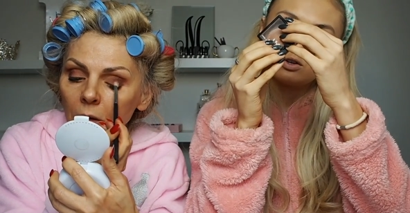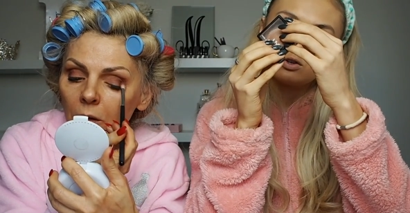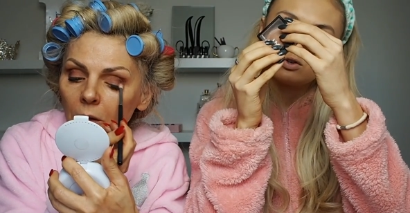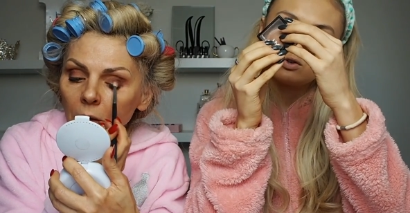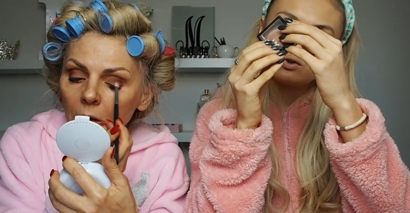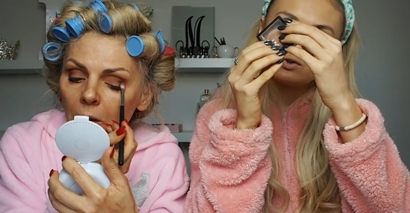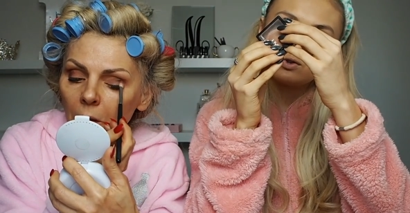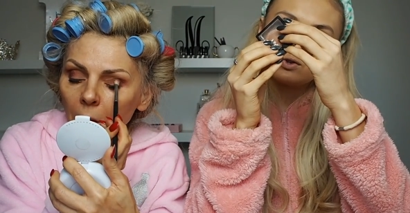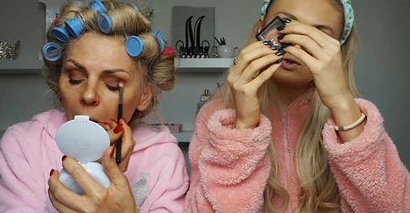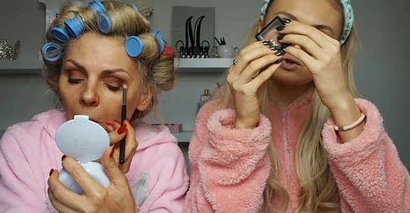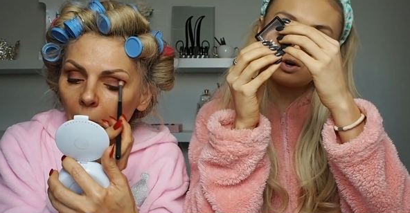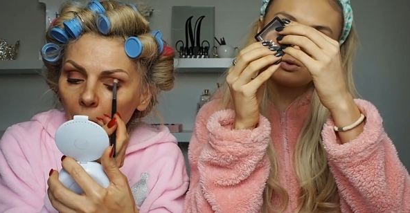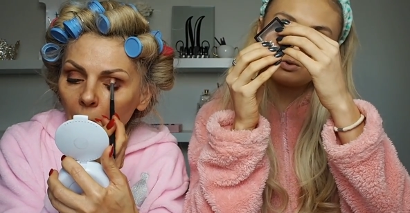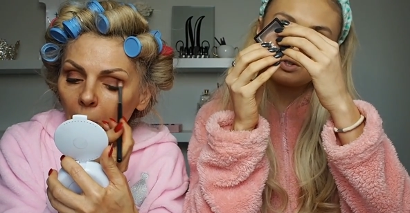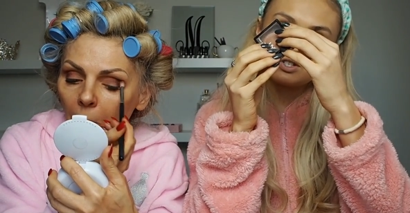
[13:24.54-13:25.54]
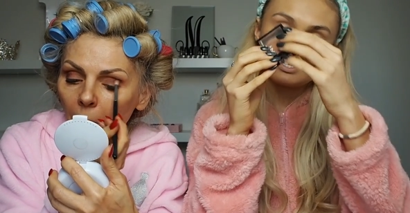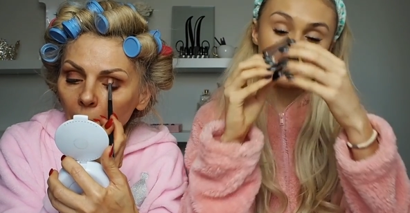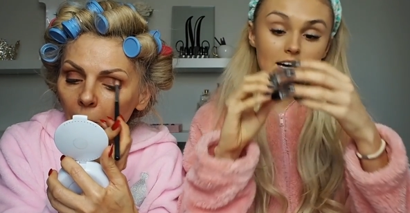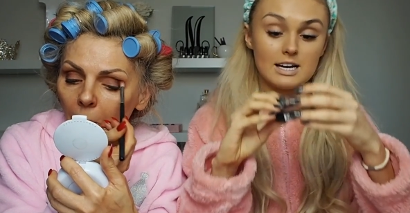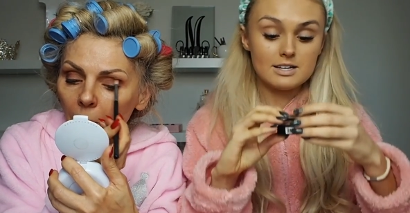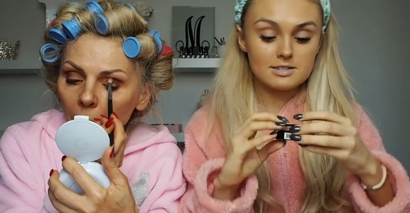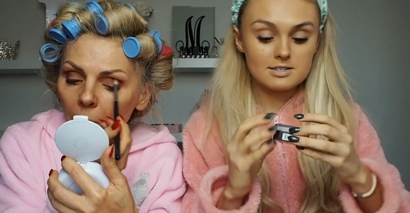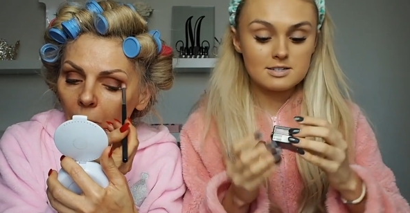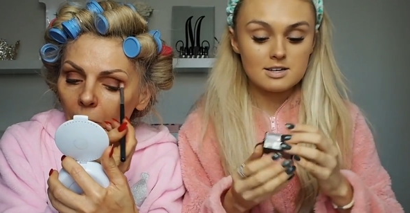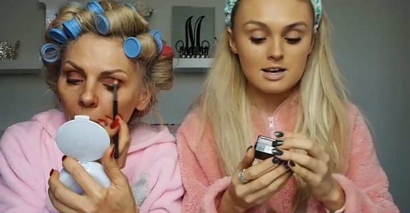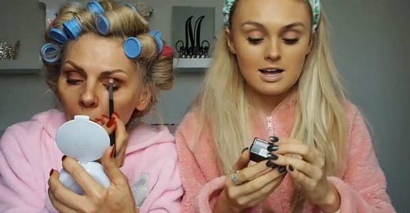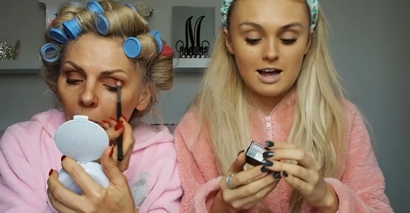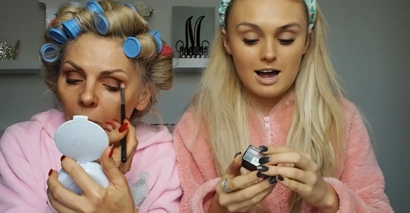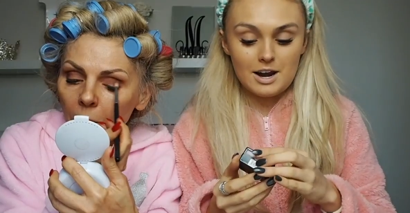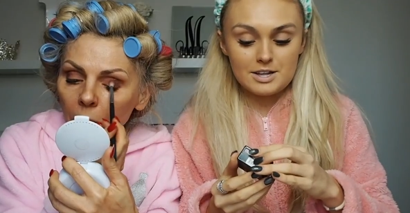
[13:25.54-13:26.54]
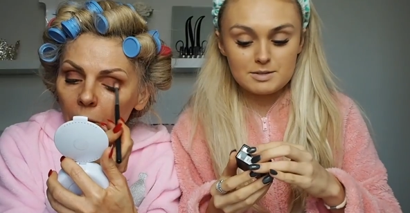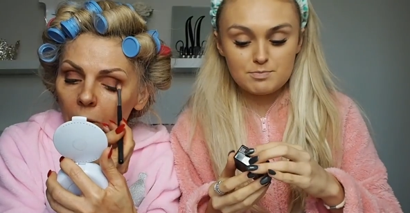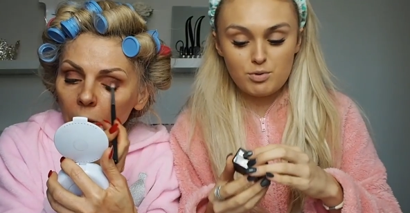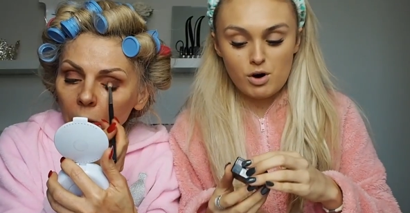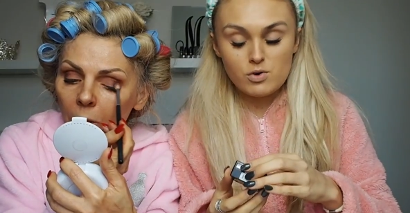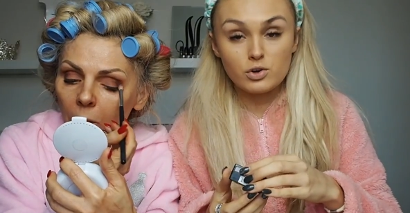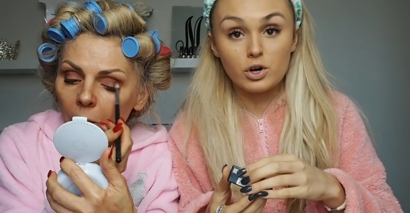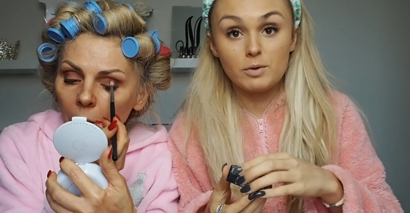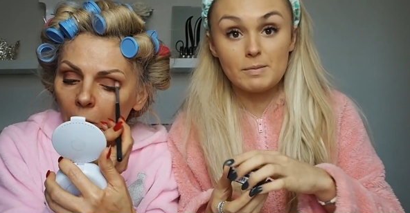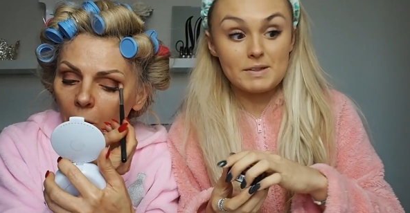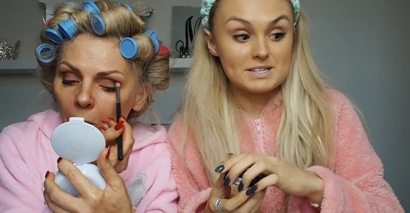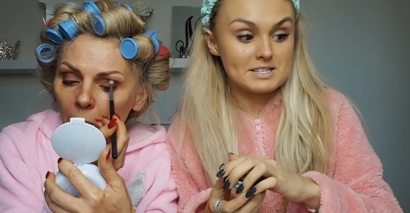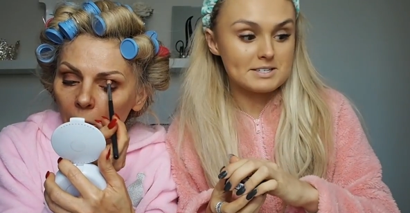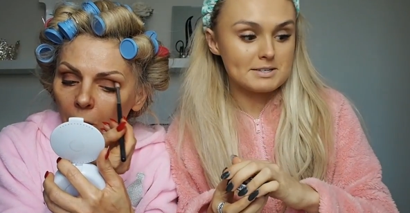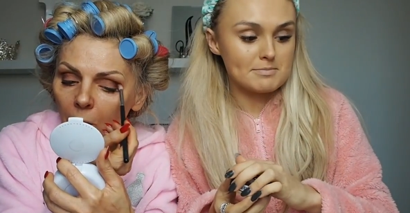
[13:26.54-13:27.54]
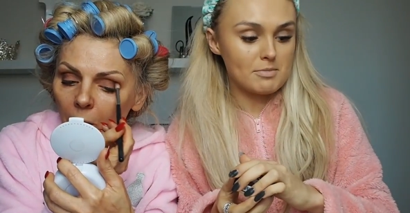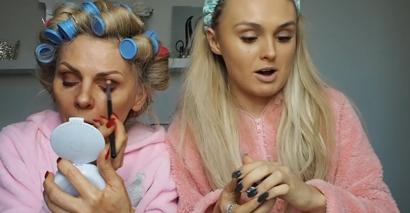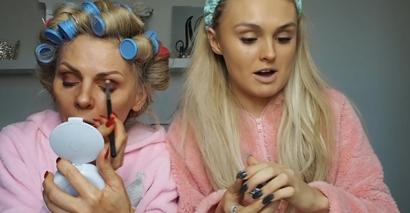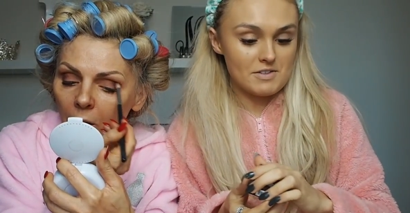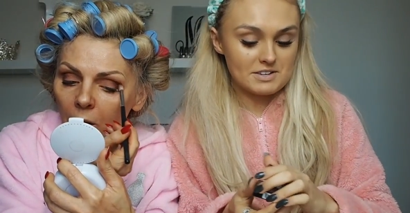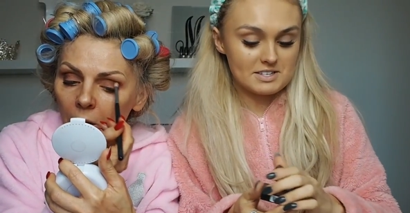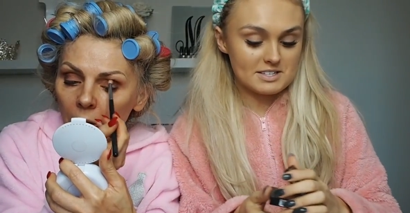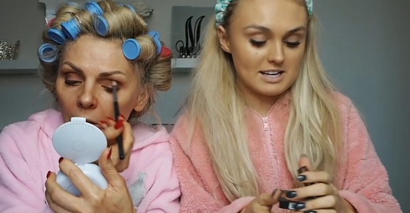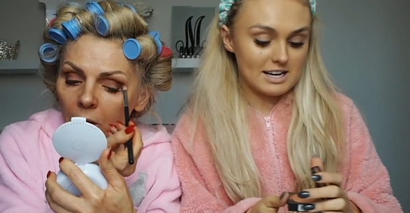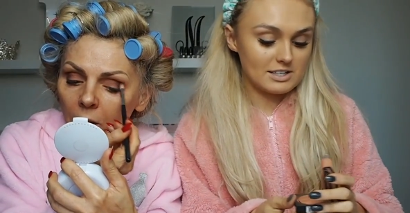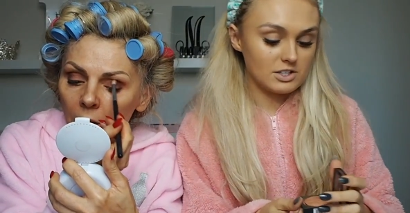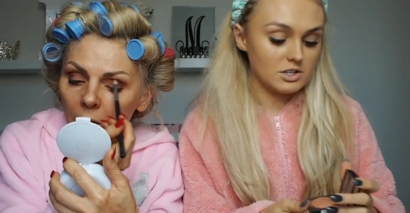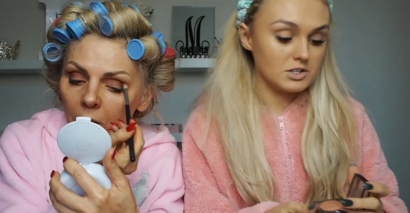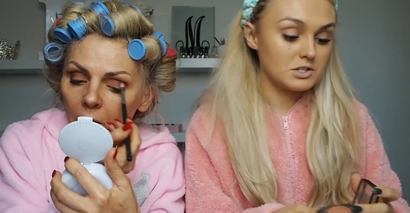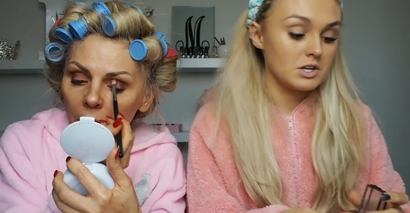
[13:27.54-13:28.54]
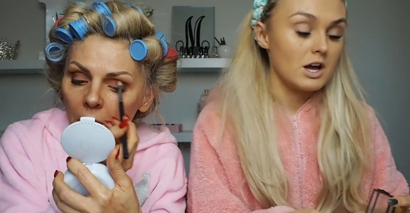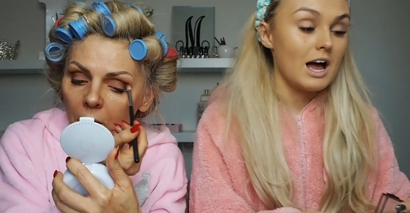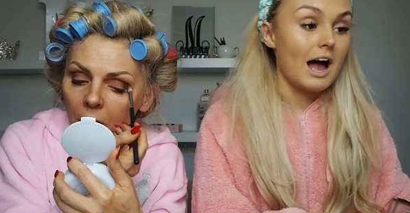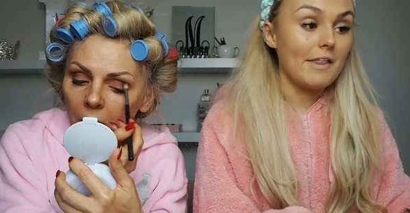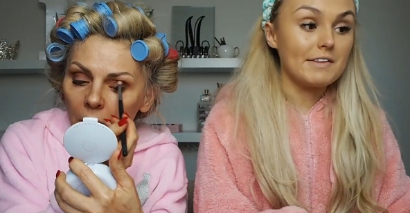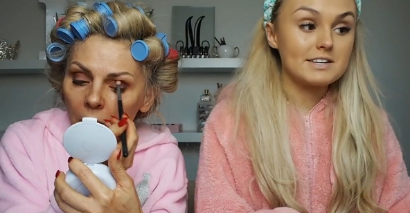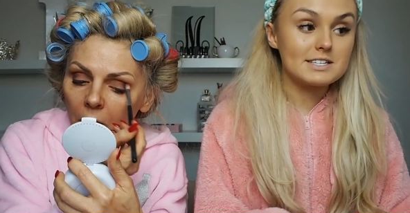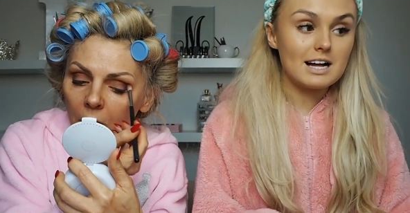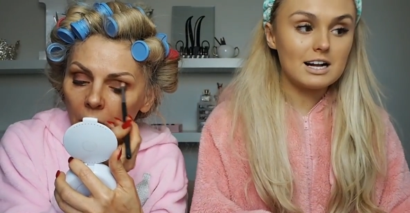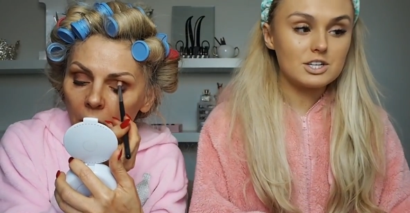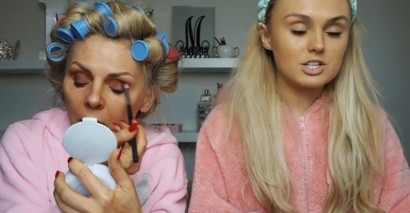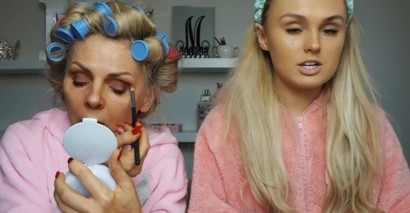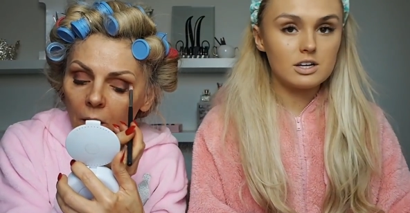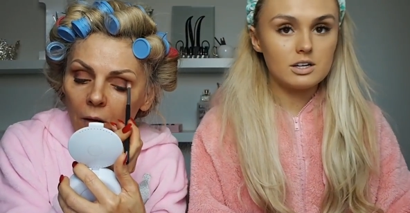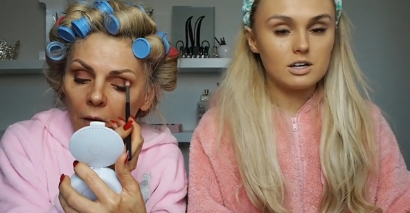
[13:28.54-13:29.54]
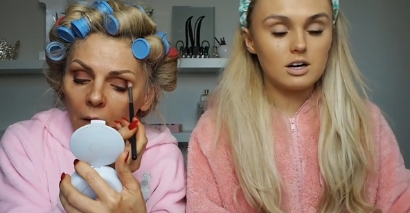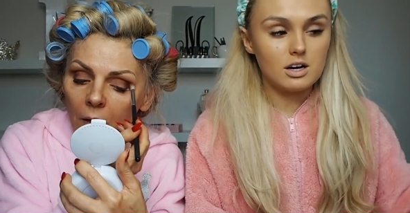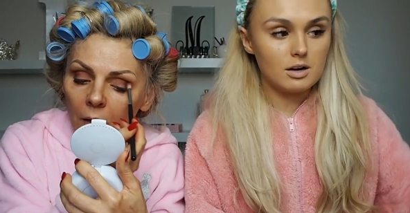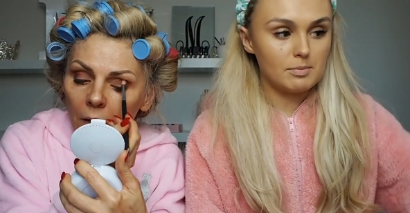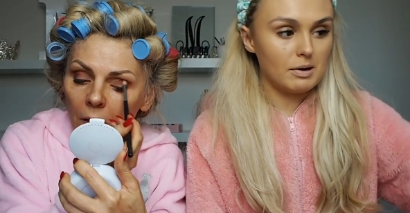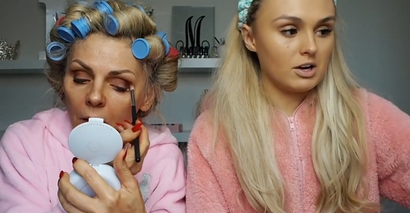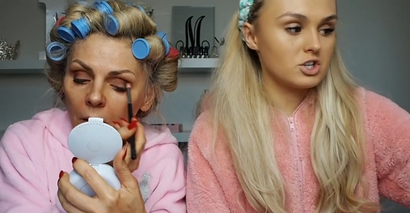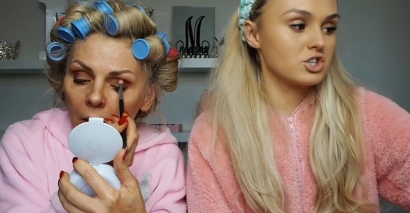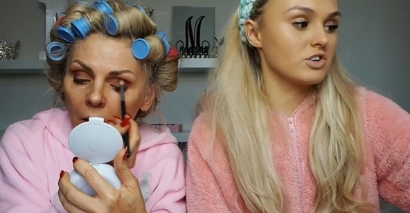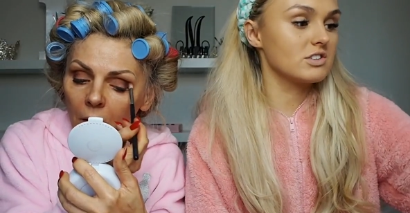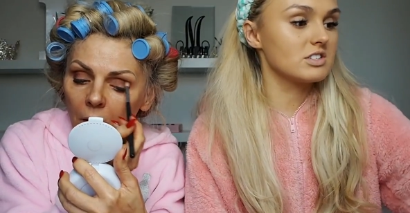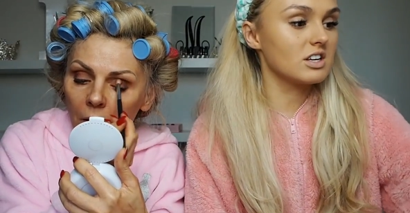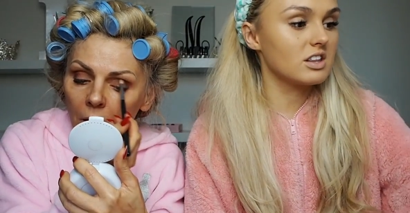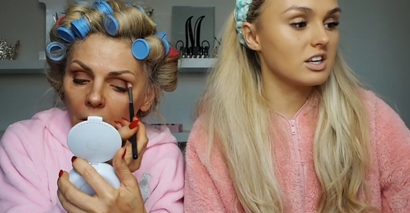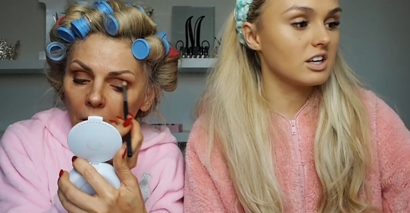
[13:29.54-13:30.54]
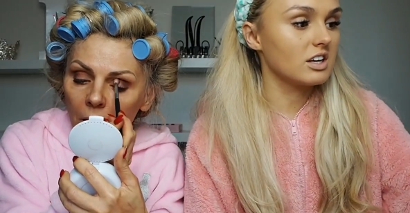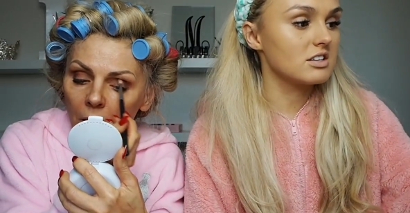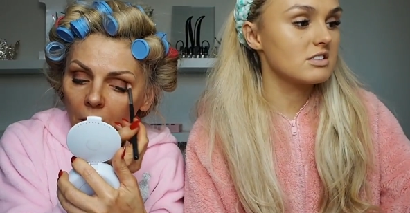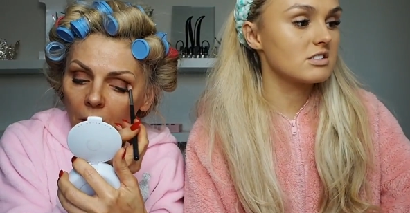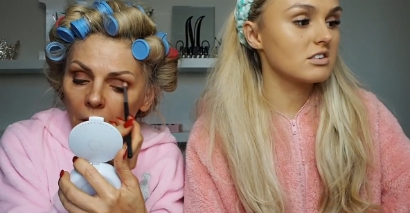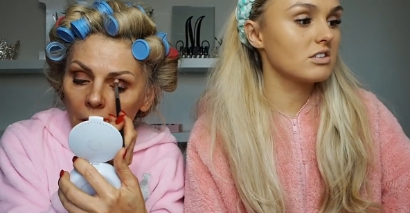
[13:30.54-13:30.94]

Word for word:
Speaker 1: Solstice, and it's broken, but this isn't mine, this is Anya's. And this is actually a blusher, as I think it's